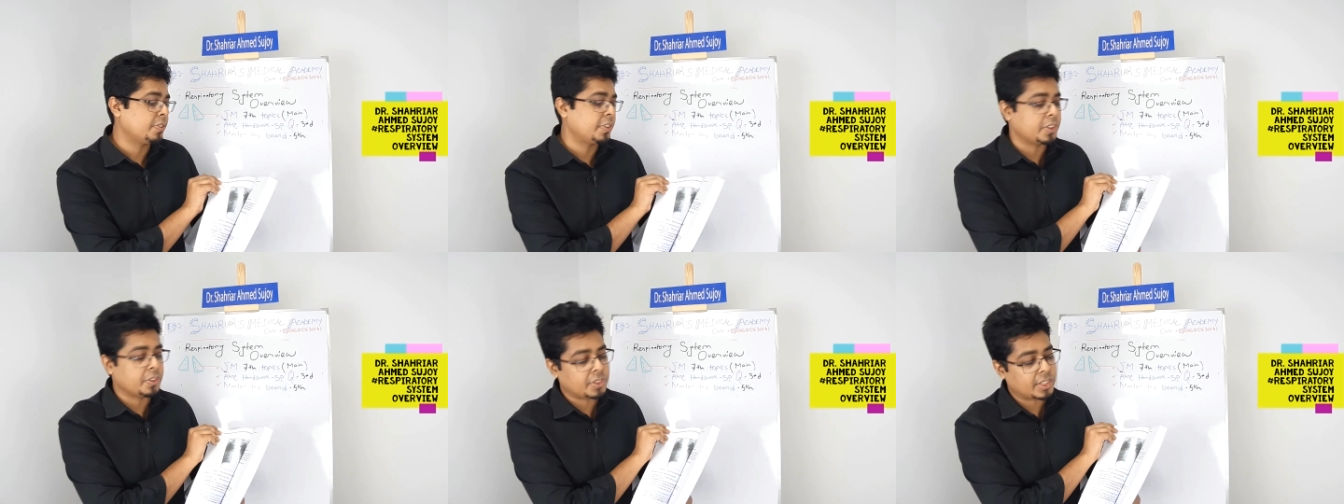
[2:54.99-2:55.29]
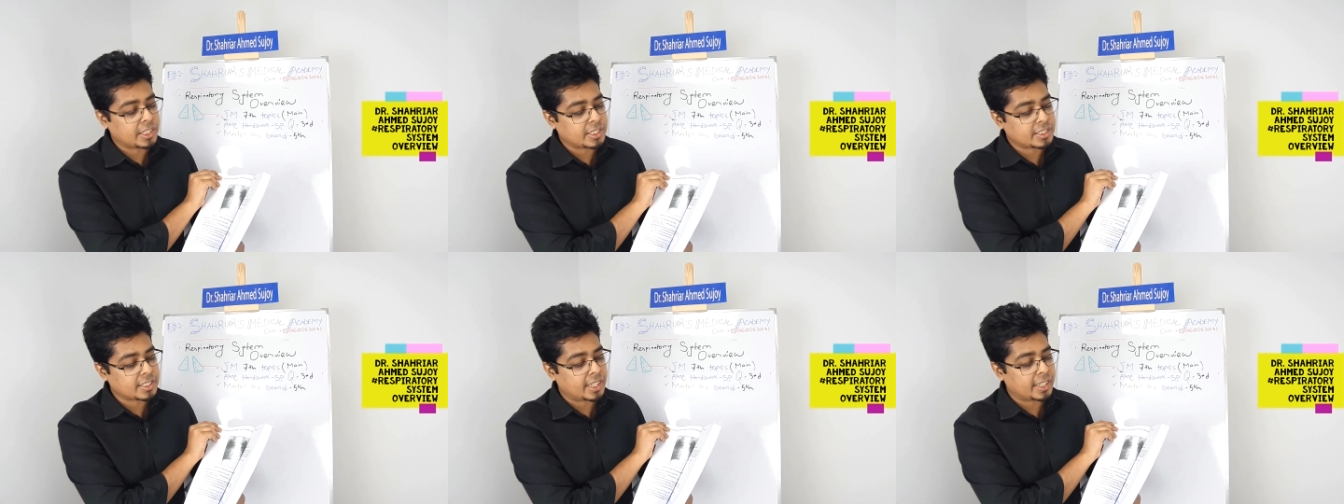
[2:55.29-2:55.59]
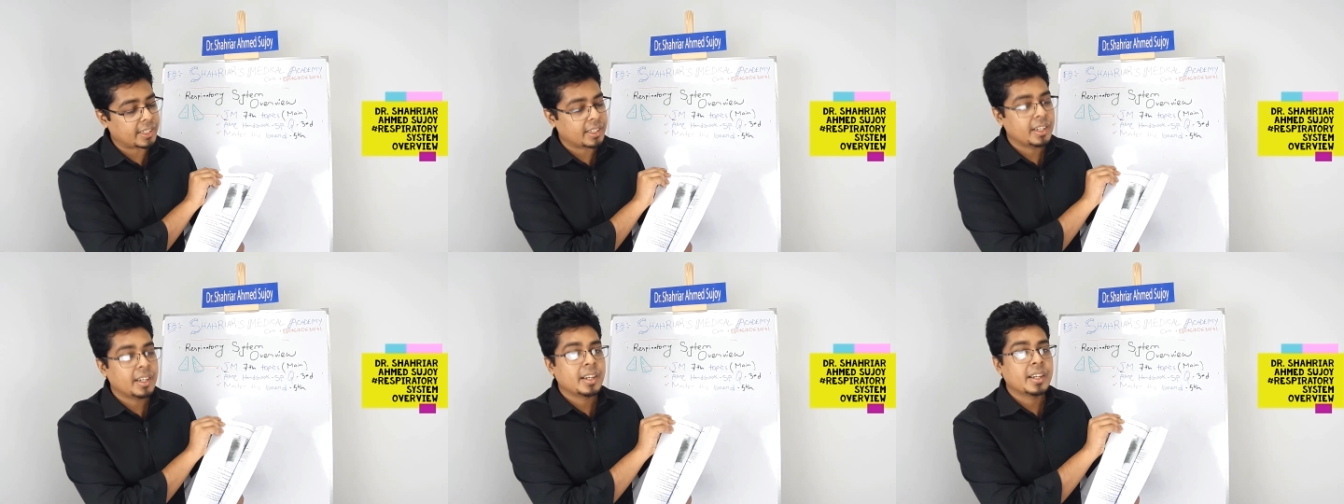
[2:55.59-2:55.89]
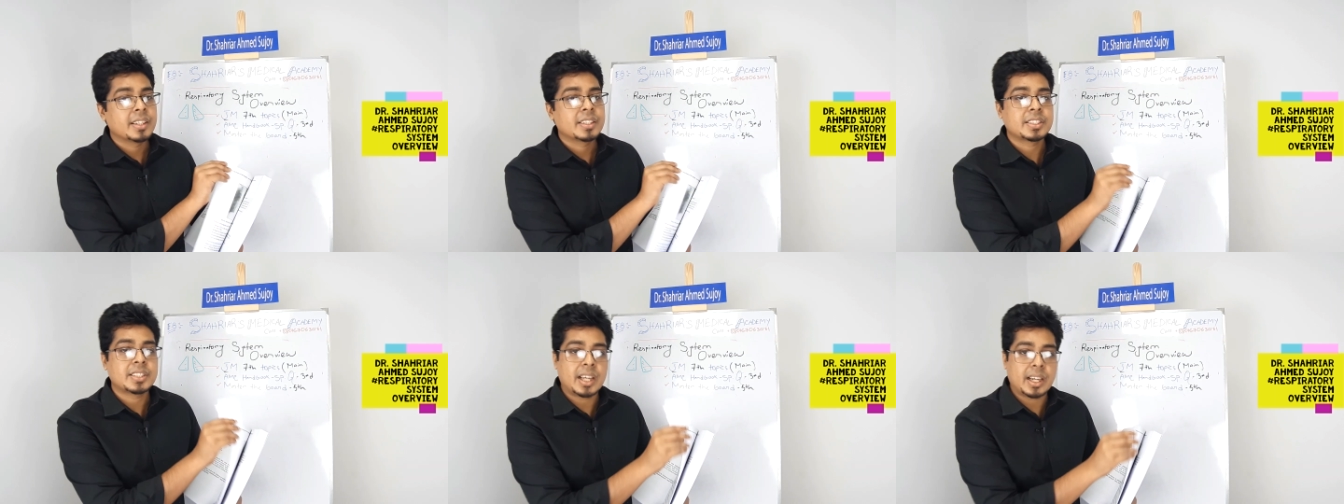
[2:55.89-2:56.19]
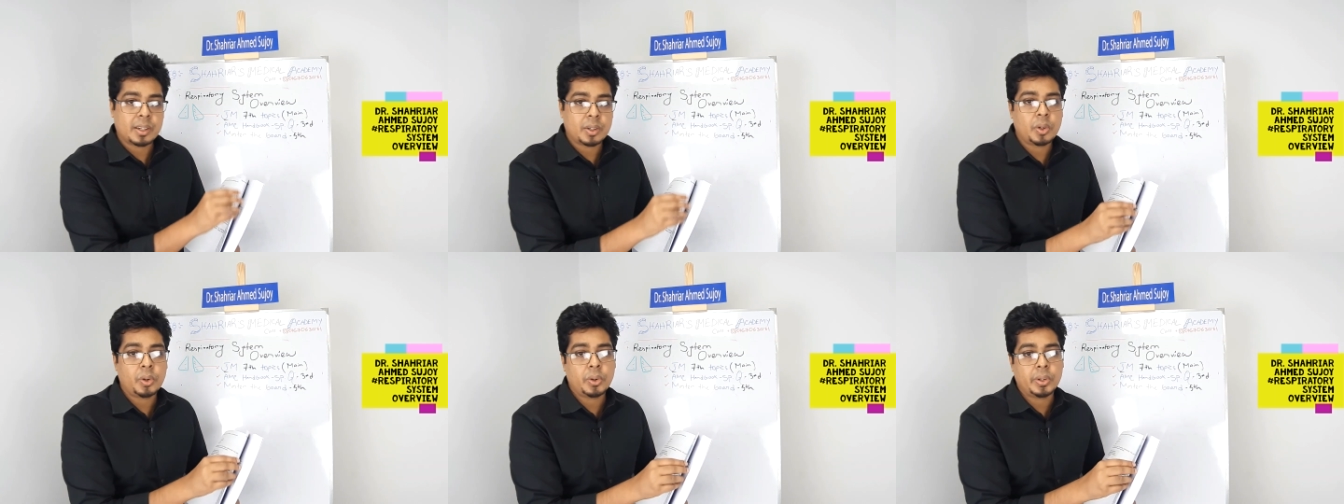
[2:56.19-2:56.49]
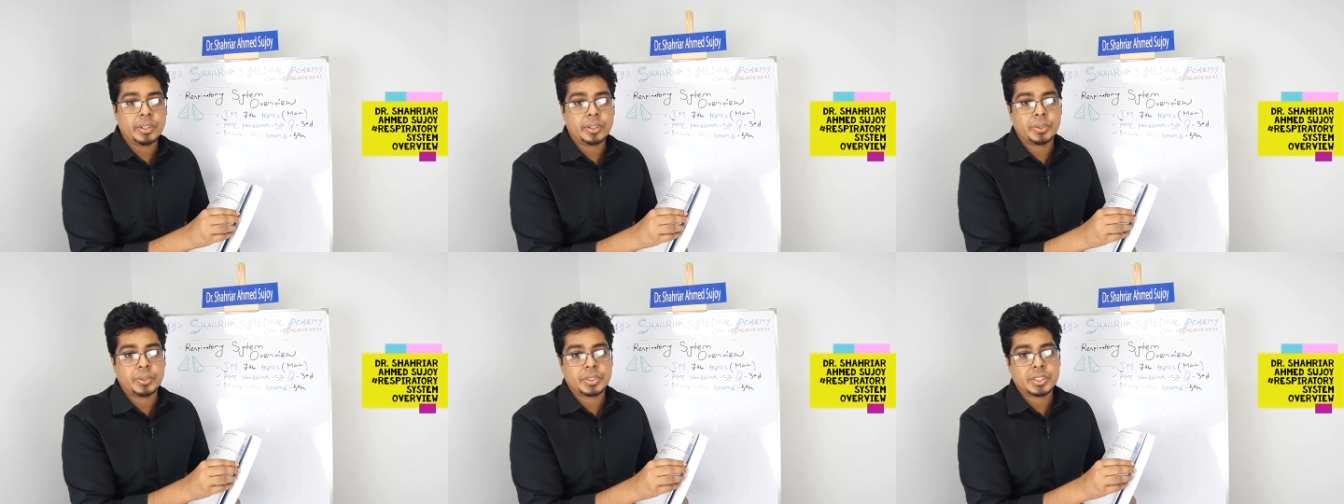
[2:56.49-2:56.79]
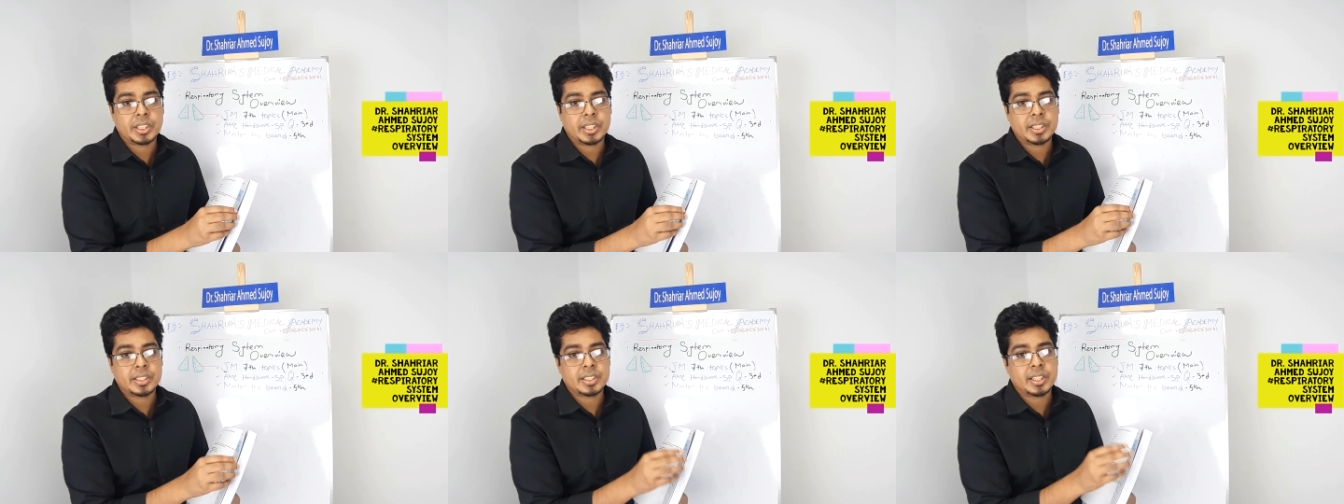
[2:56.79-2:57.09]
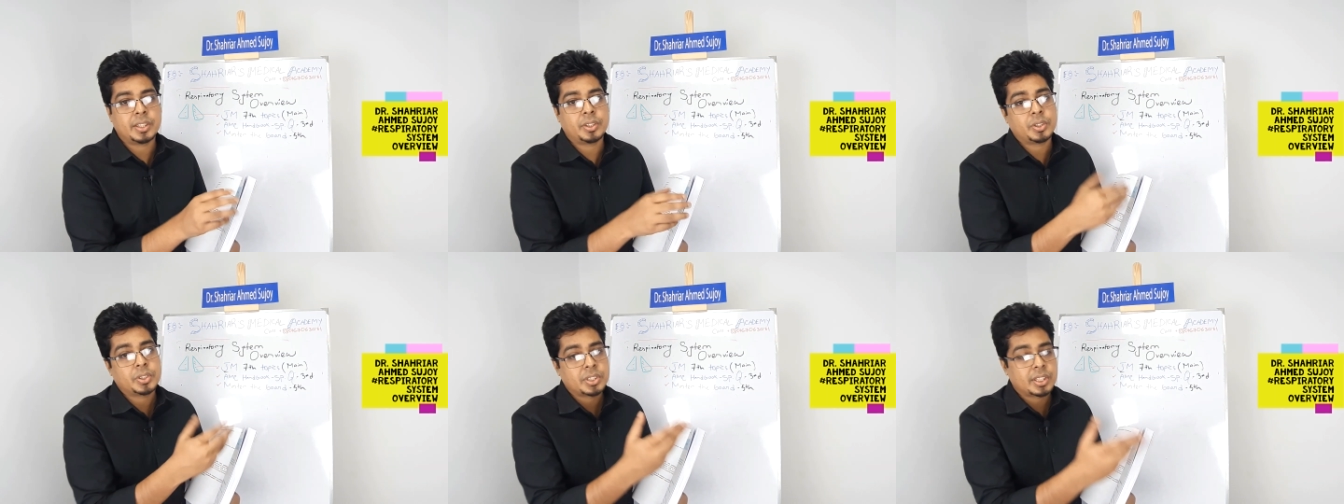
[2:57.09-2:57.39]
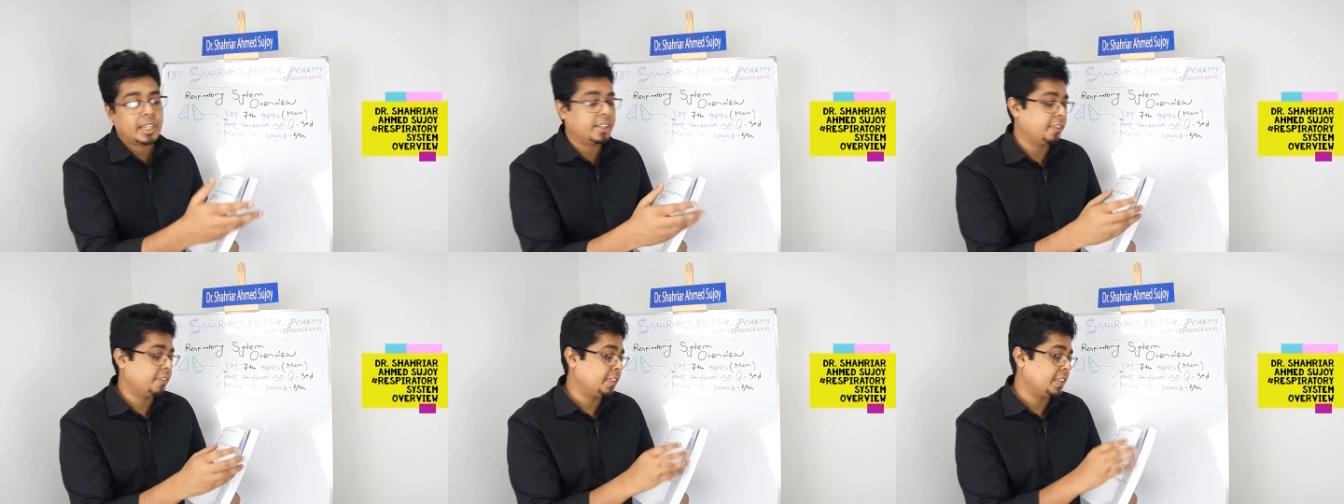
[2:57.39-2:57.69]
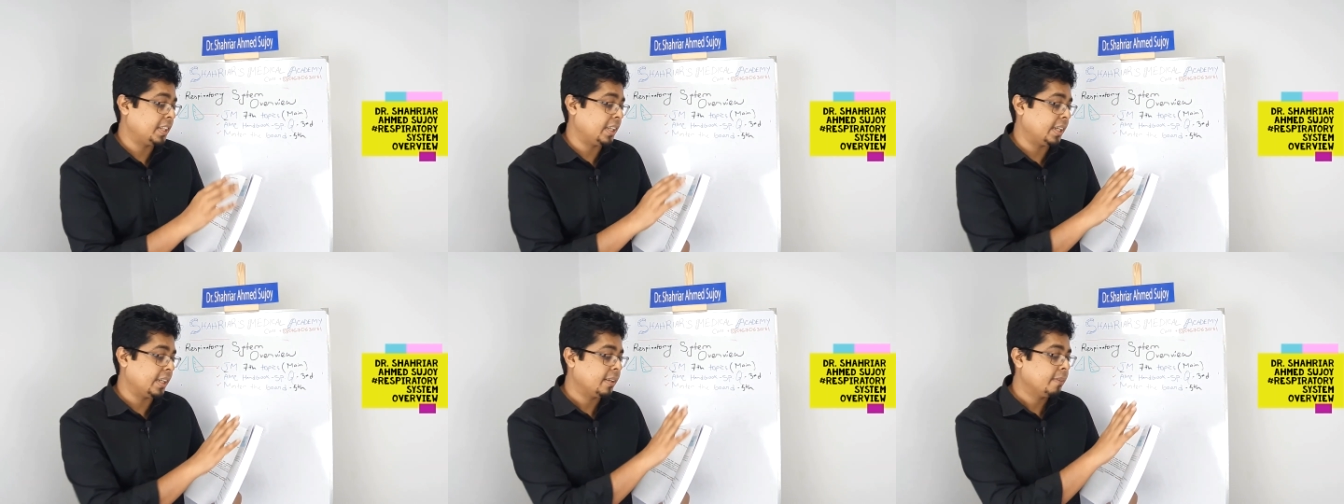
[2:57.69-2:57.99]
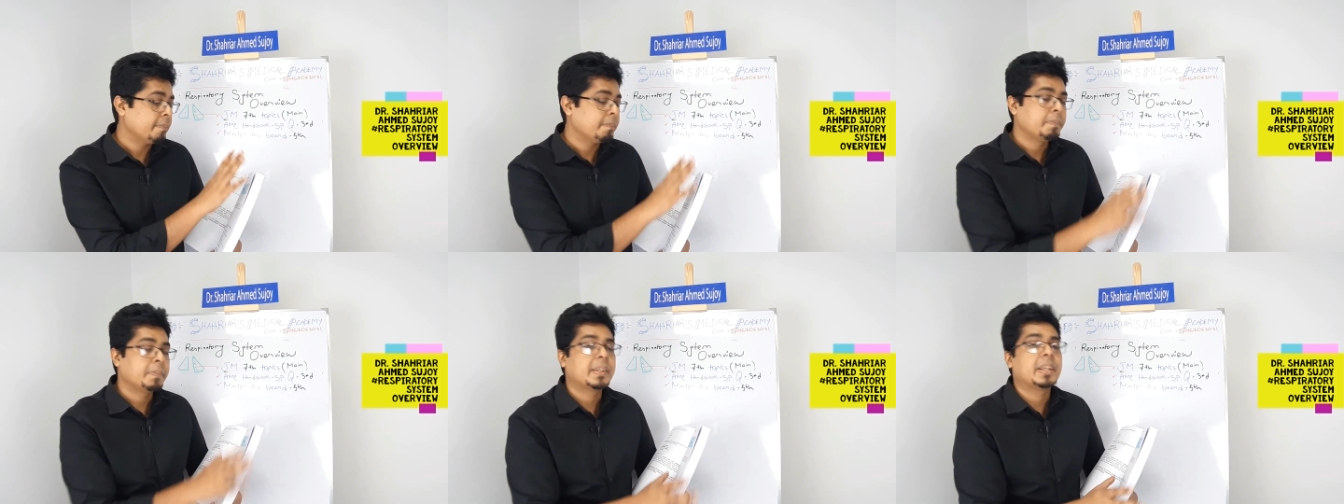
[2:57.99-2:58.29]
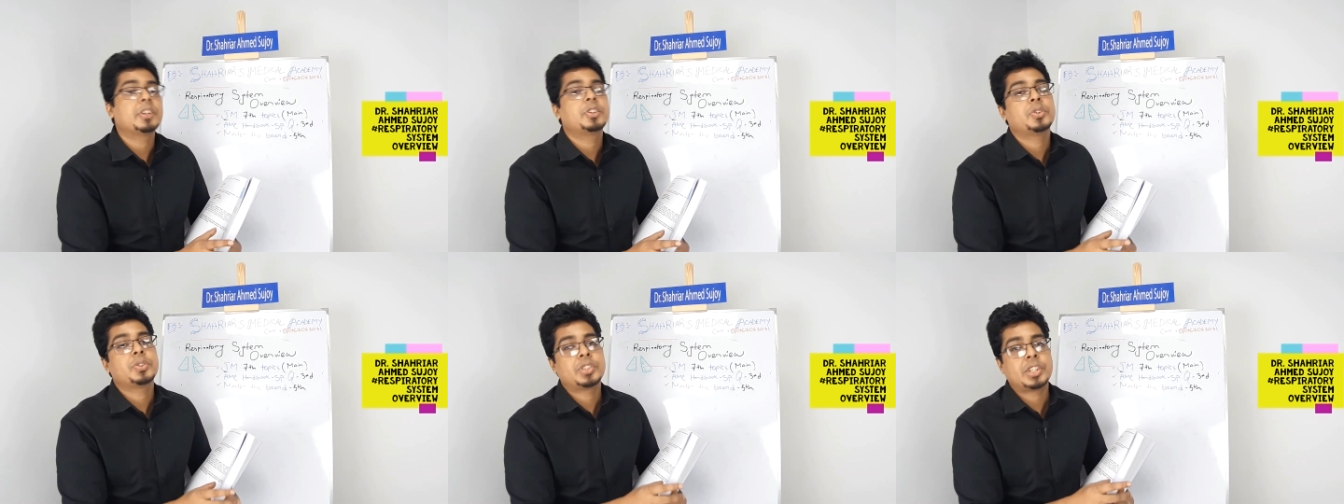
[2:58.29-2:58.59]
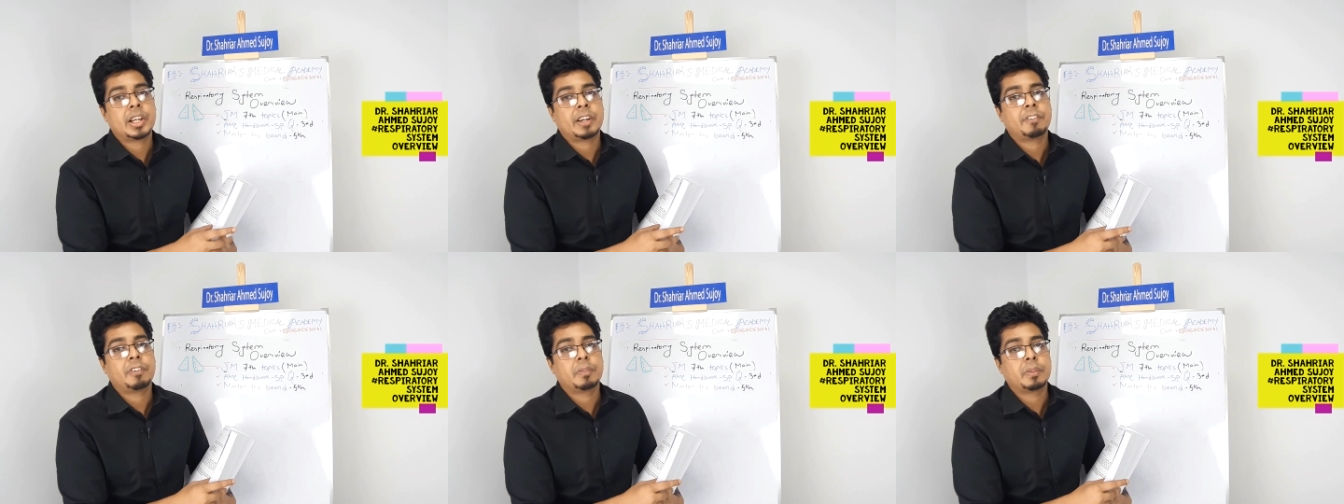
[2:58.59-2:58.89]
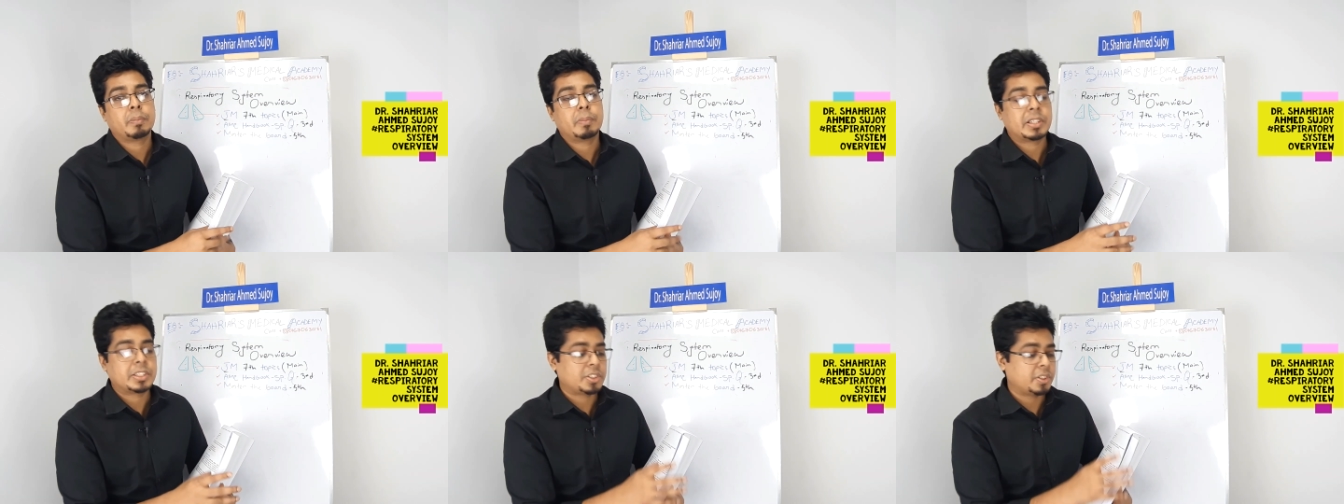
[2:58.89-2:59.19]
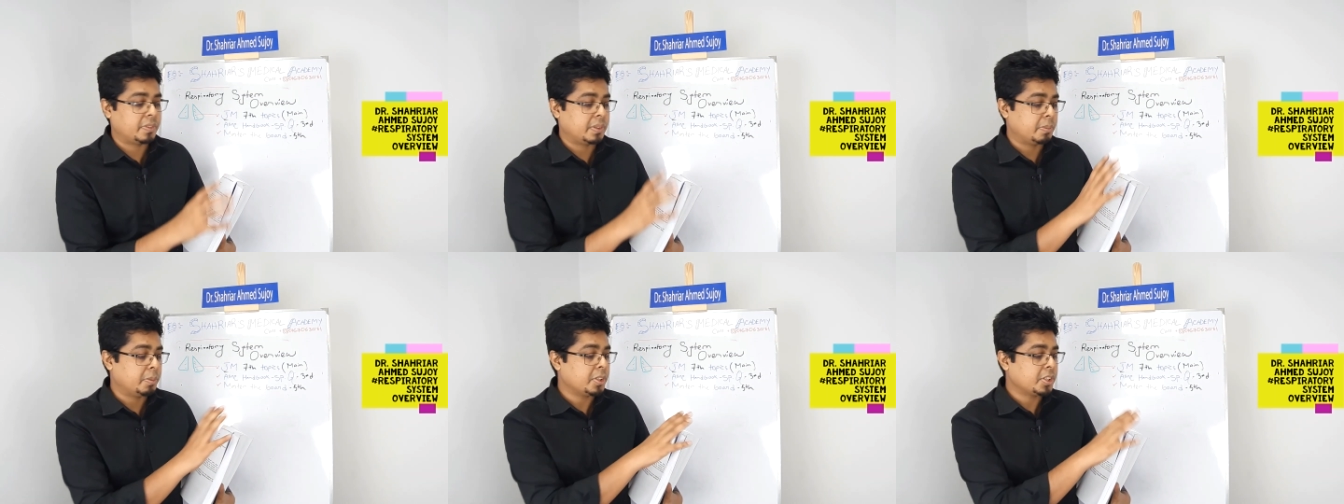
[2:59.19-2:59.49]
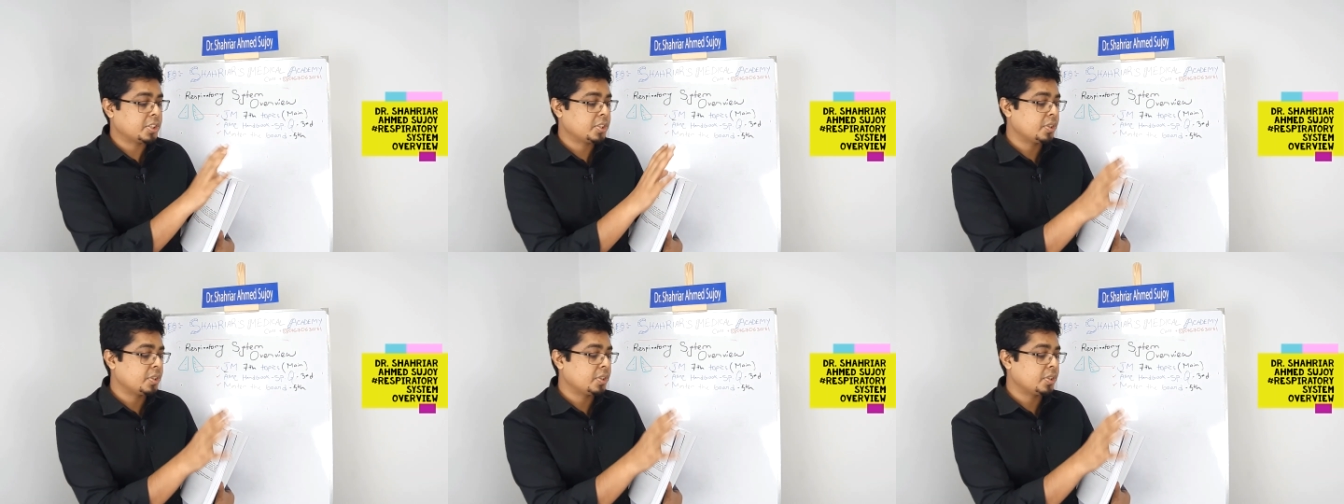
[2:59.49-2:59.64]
few things like sarcoidosis and those kind of thing, you should check from the Master Debord.